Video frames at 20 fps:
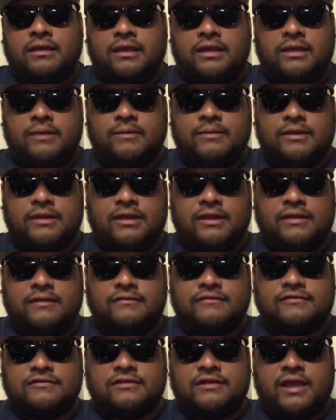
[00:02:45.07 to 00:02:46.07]
he
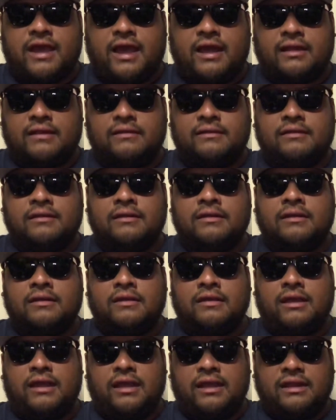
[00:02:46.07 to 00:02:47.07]
believes that
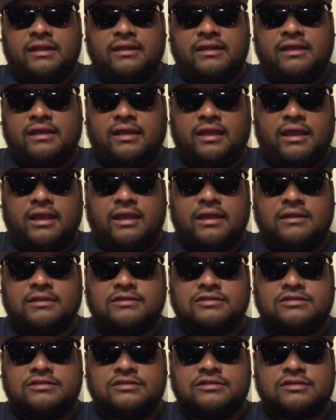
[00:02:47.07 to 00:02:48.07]

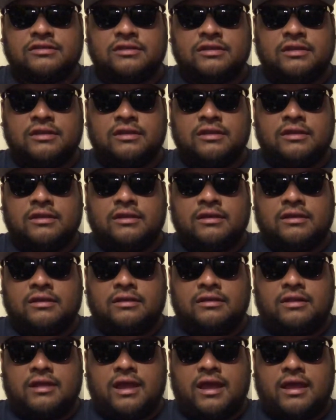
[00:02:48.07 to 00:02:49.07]
indicates
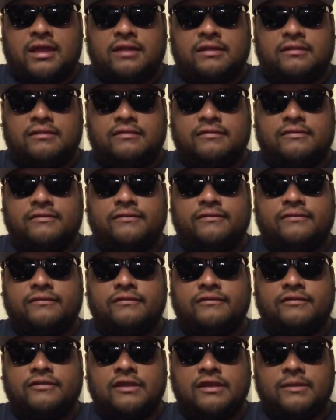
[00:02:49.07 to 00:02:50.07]
that
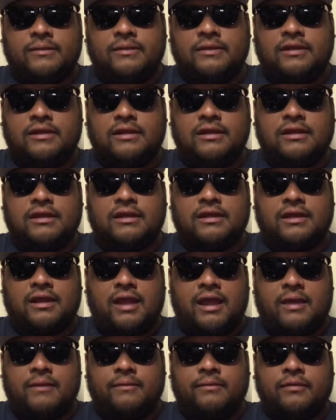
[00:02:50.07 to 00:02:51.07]
CBD and
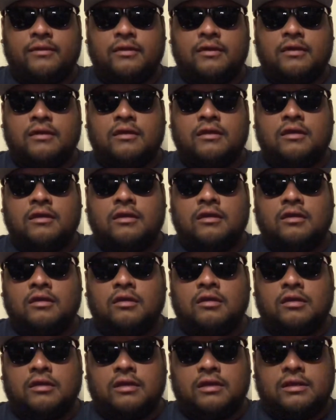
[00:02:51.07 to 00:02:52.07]
hemp
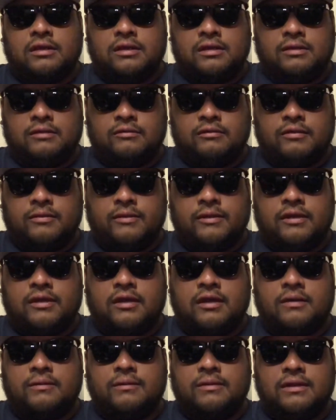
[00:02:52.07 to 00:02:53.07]
will
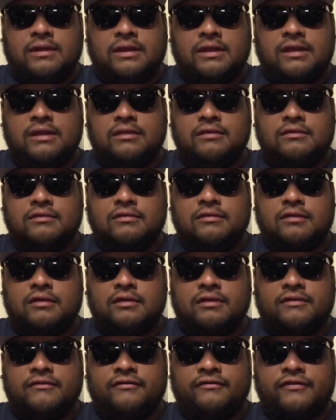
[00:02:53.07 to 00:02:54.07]
become legal
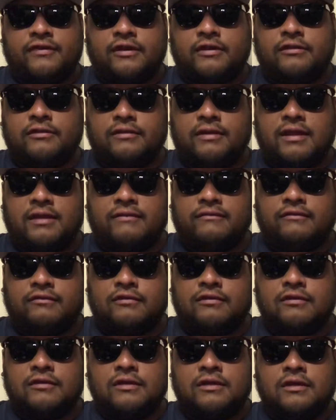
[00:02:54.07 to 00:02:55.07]
on the federal
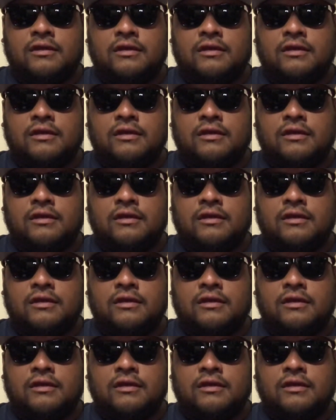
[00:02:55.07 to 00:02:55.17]
level.